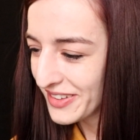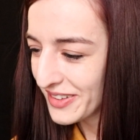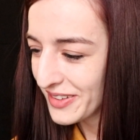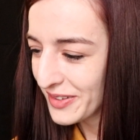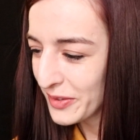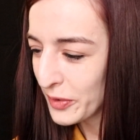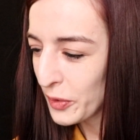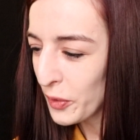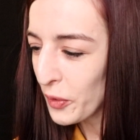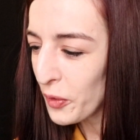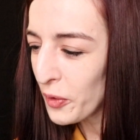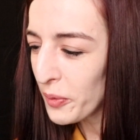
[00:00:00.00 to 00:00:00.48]

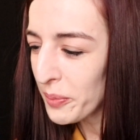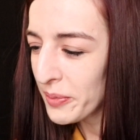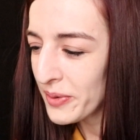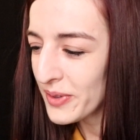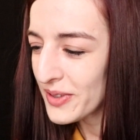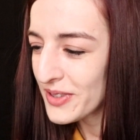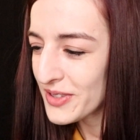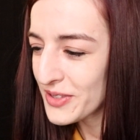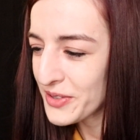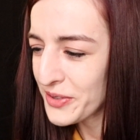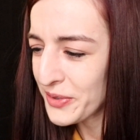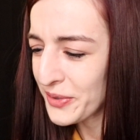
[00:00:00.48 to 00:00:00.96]

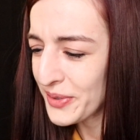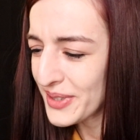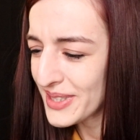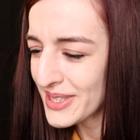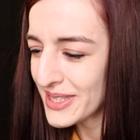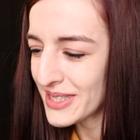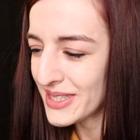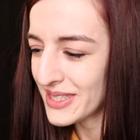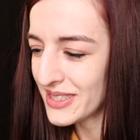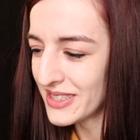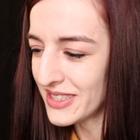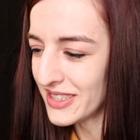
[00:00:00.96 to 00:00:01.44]
Corpus
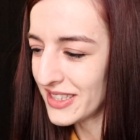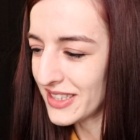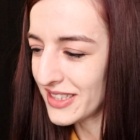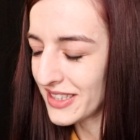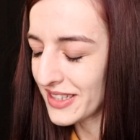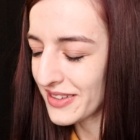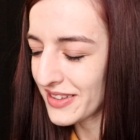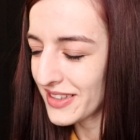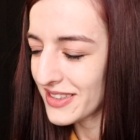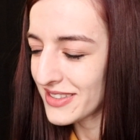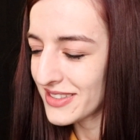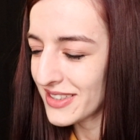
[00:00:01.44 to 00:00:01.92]
Christi.
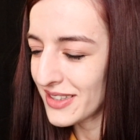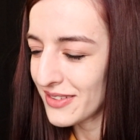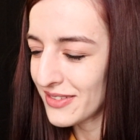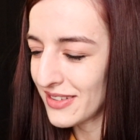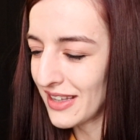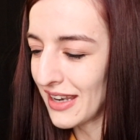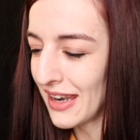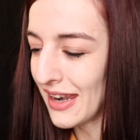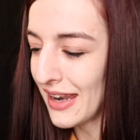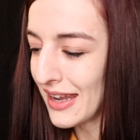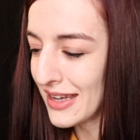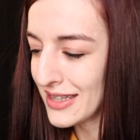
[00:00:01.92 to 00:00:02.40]
Now that sounds
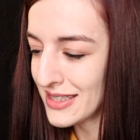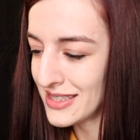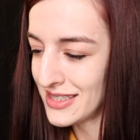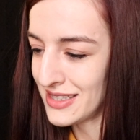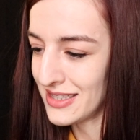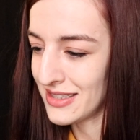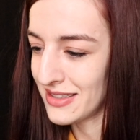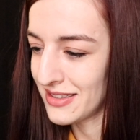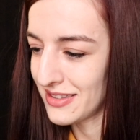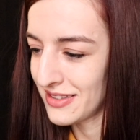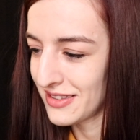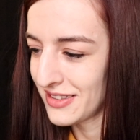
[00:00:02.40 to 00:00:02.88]

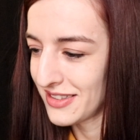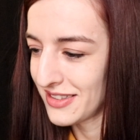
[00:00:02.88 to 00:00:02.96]
Latin.